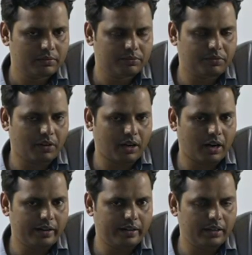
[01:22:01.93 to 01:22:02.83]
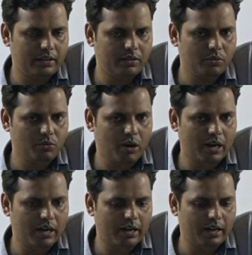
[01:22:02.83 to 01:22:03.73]
For hunting
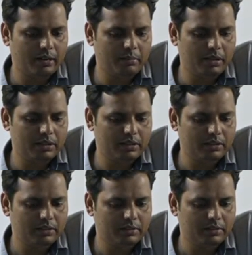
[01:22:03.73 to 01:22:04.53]
wild animals